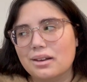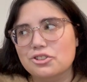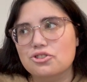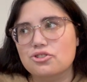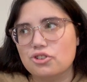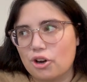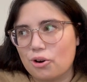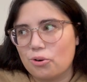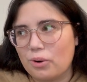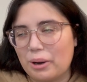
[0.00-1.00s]

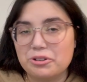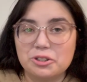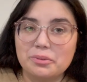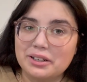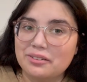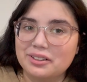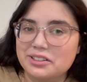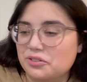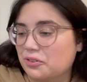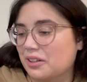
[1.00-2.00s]
So I went to the midnight
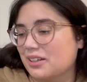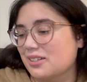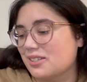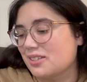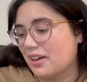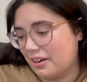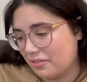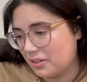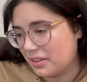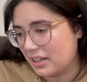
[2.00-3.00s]
release for this and
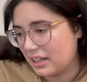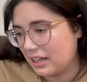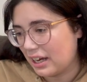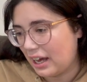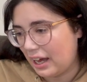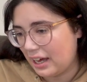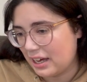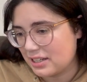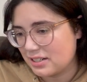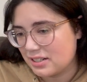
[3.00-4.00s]
everything,
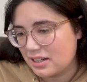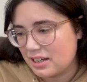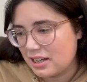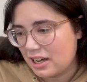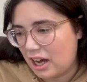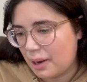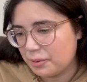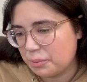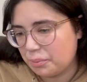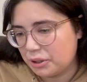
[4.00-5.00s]
and I'm
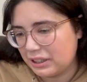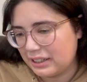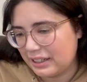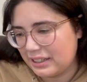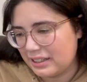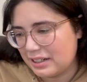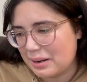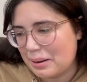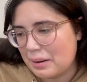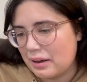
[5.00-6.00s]
gonna put it
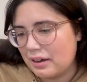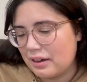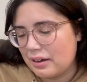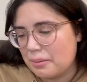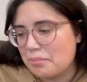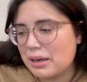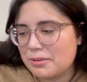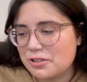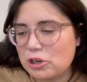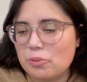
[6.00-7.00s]
in maybe
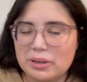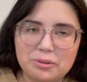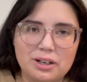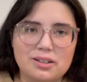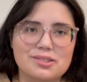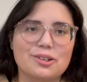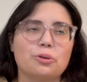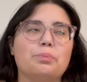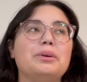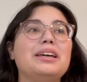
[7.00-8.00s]
so, maybe not
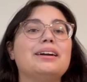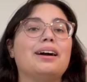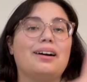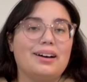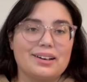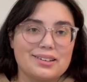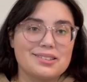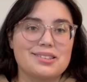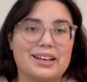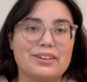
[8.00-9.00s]
so,
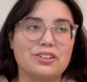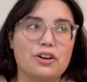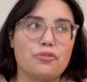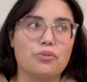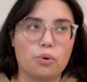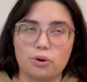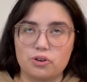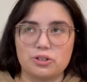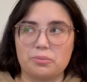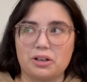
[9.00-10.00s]
because I give it like a 4 or
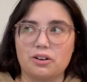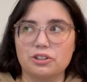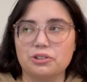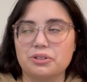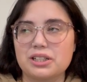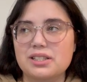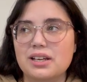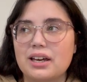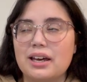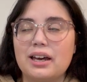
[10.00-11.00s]
something on Goodreads.
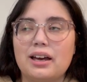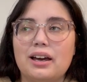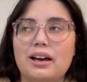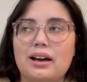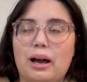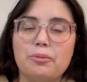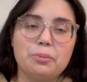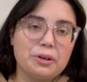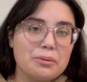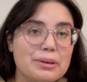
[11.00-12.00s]
I'm gonna
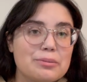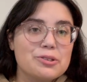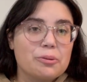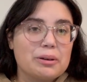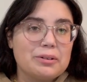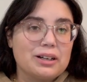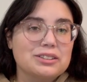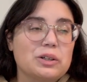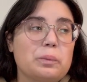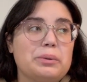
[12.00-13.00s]
put it maybe so, maybe not
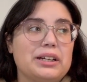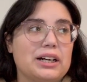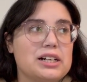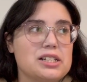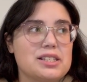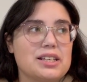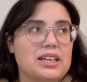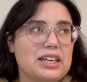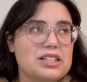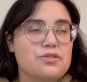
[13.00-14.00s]
so, because
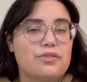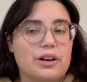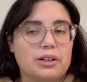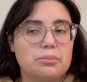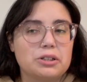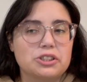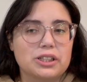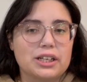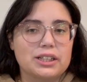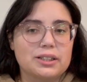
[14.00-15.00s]
it's very much
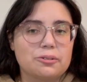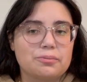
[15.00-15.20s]
like,